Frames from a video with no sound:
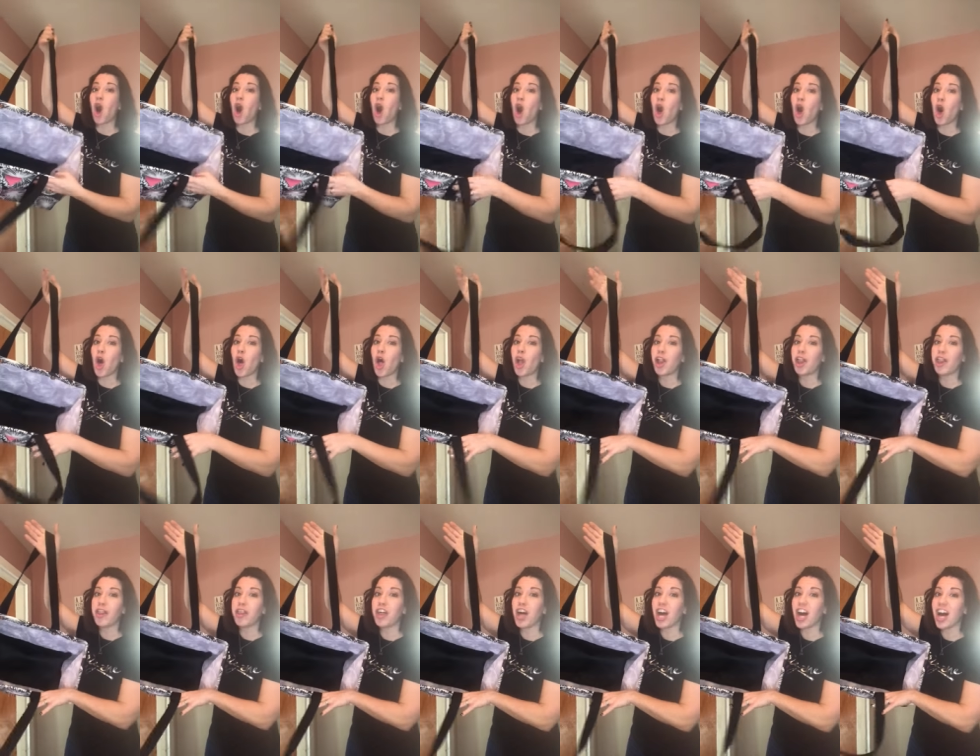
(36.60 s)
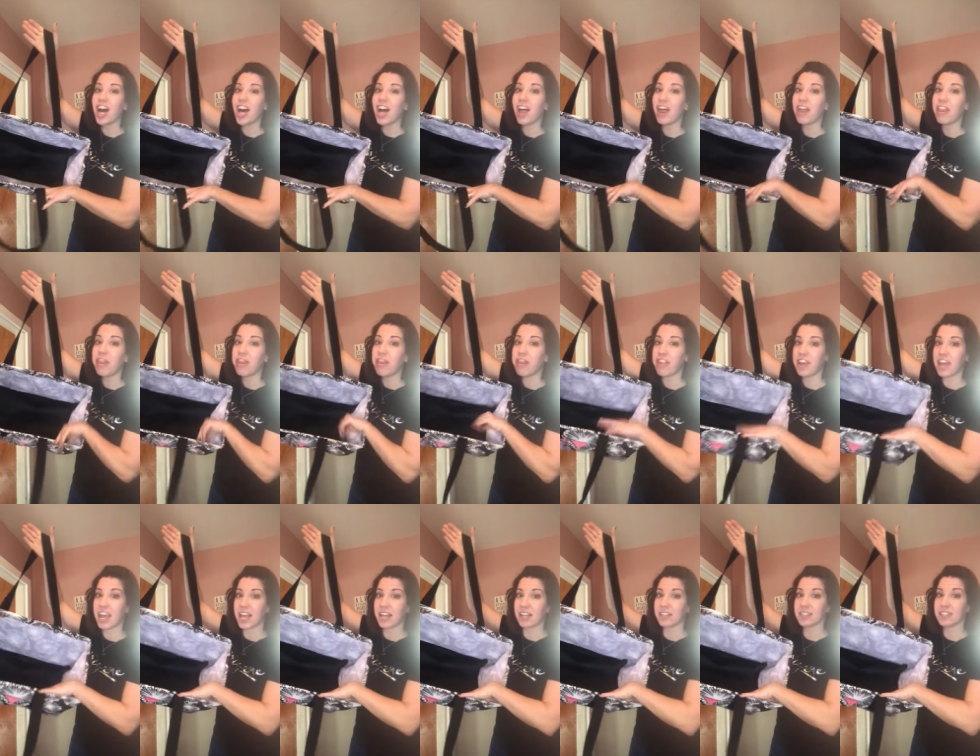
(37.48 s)
all the
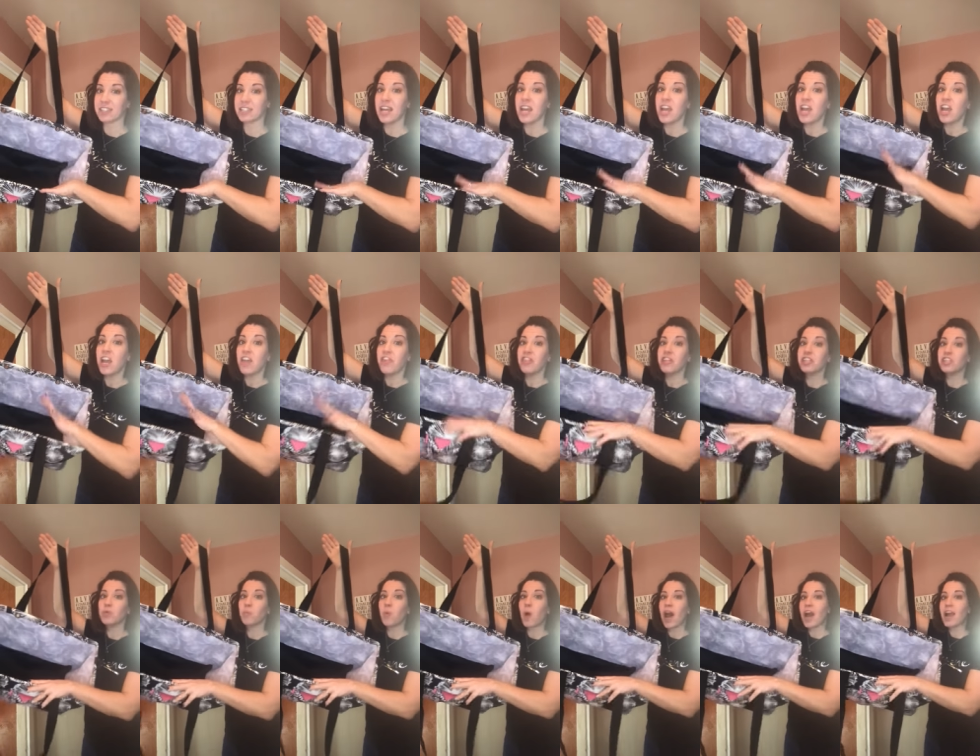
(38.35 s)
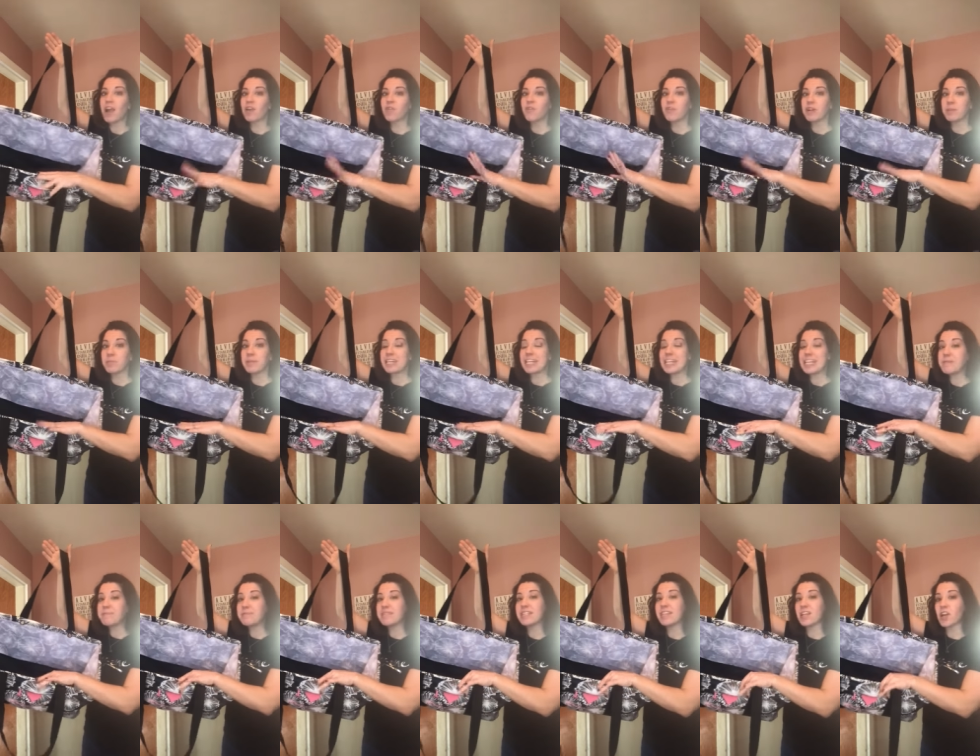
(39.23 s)
things. This wire rim
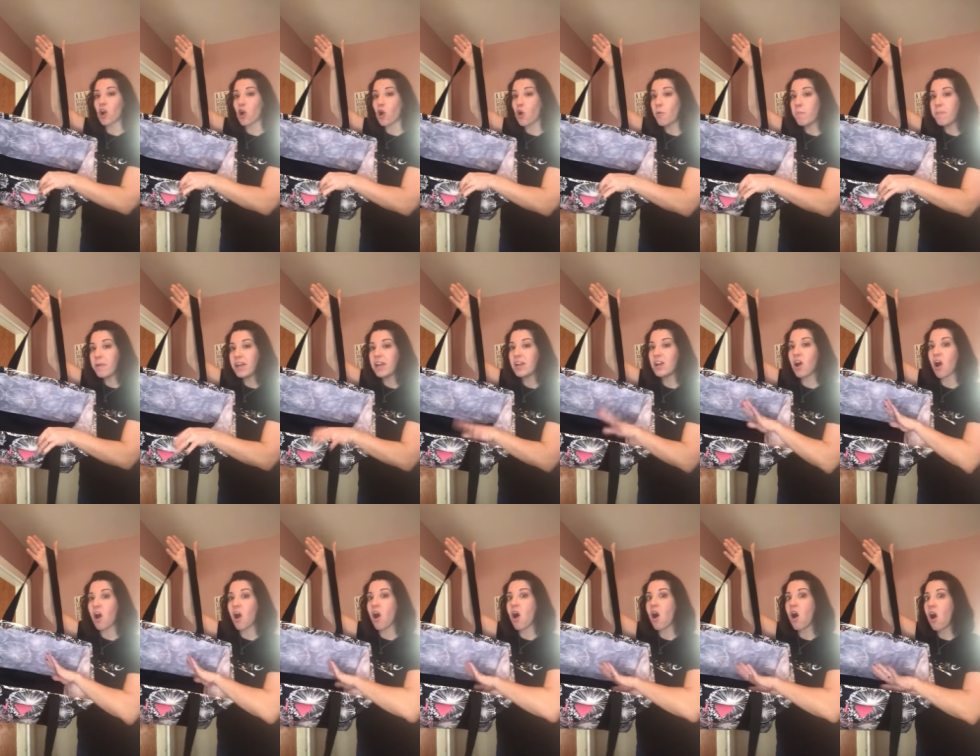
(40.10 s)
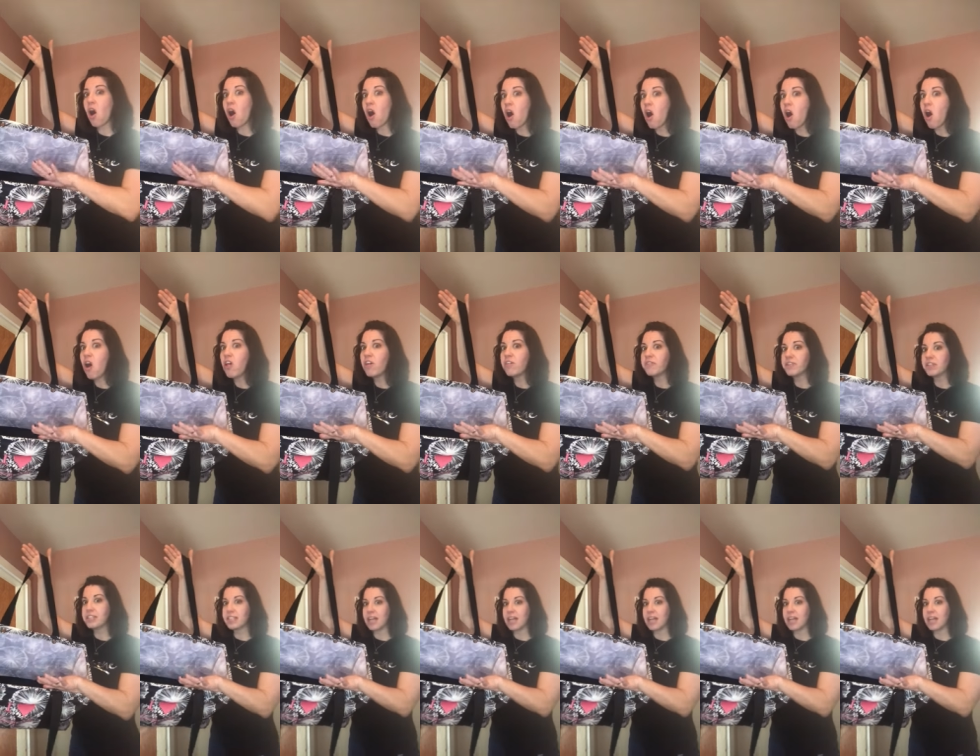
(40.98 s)
keeps it open all of the